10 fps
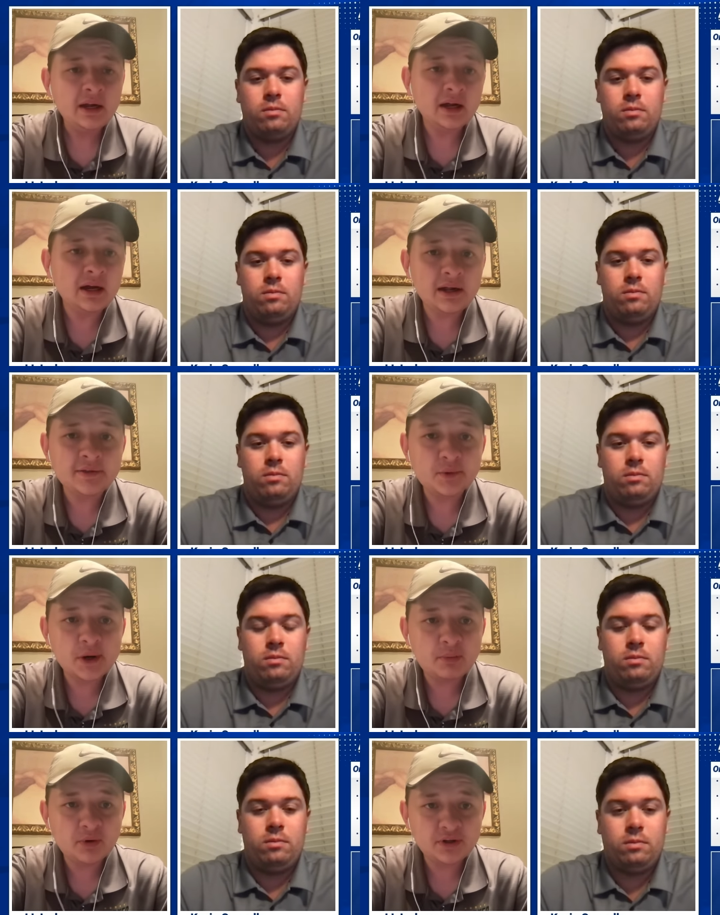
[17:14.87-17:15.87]
Speaker 1: uh, in three
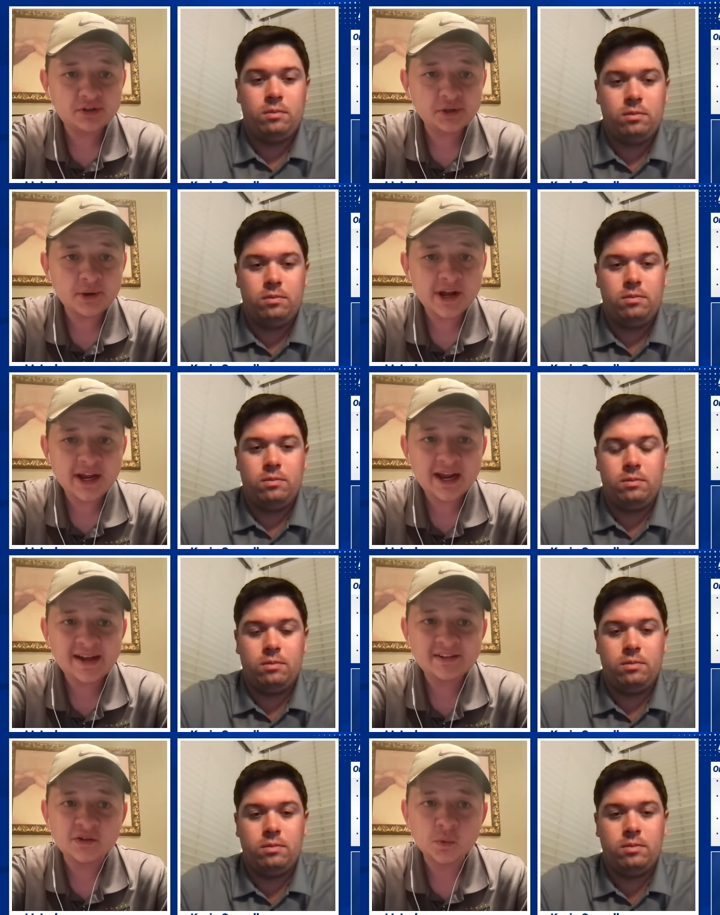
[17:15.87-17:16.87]
point shooting
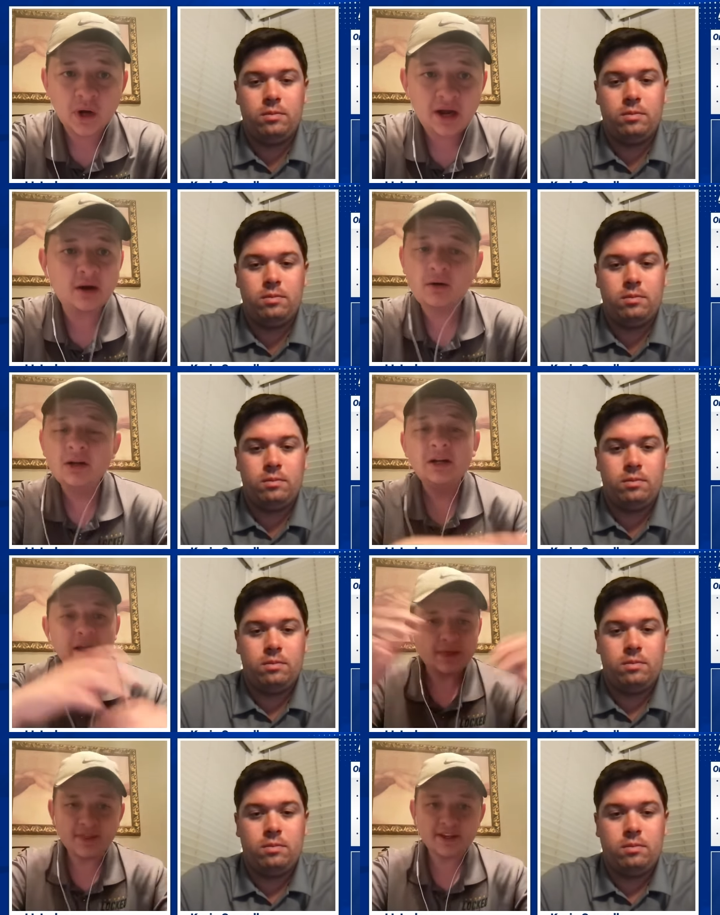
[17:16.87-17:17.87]
as well.
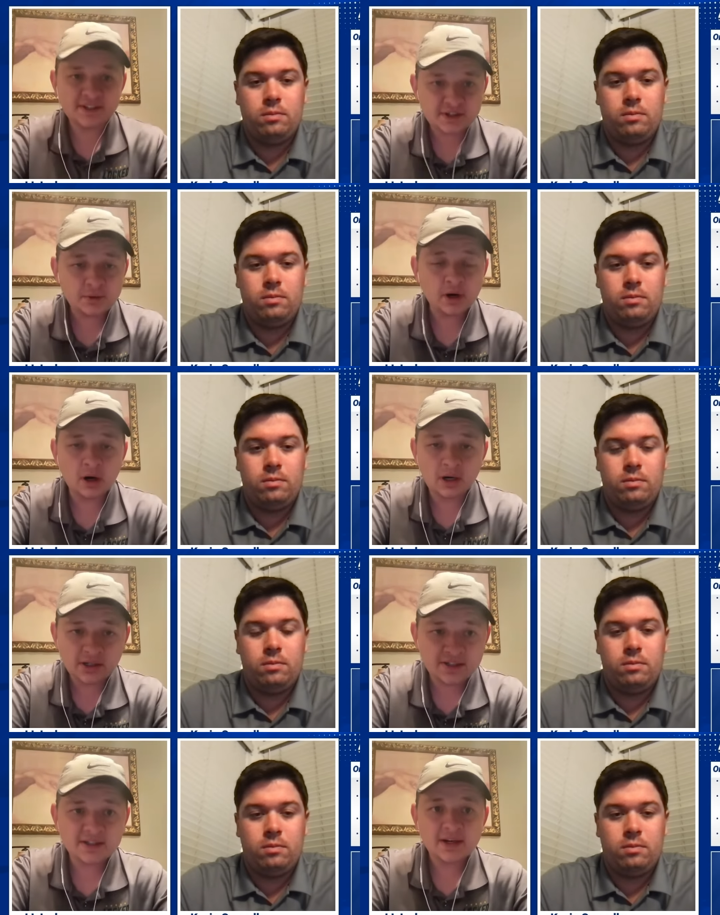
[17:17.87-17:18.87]
These two
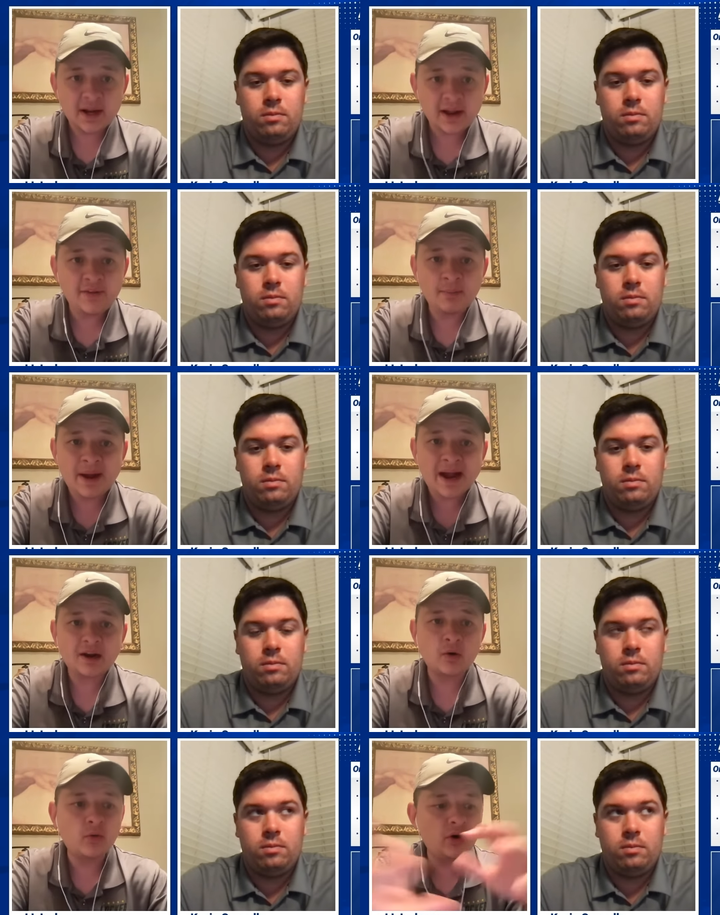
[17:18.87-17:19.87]
guards in the
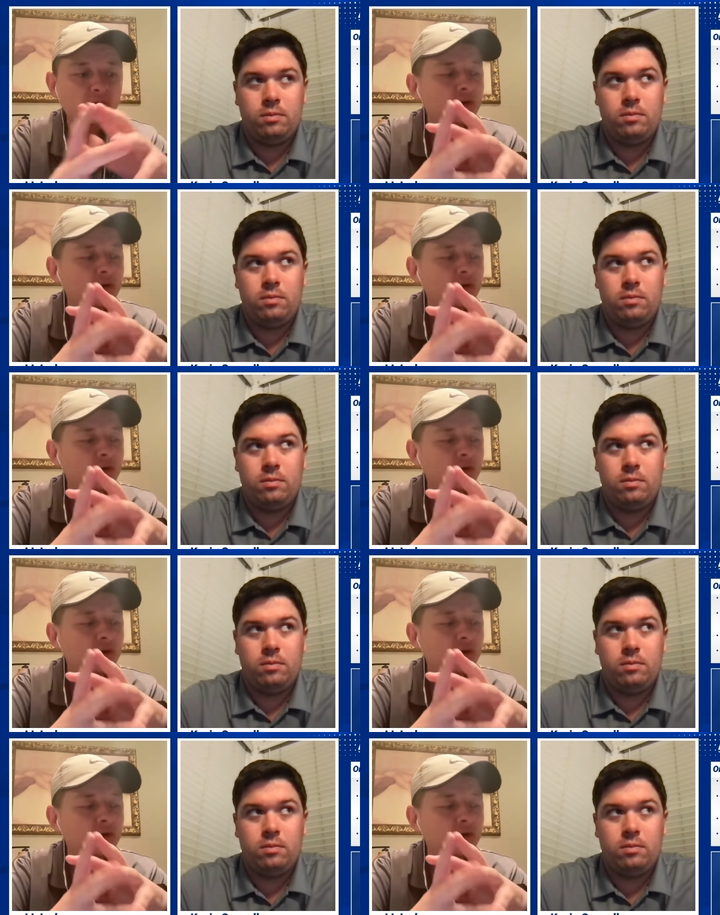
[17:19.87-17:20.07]
backcourt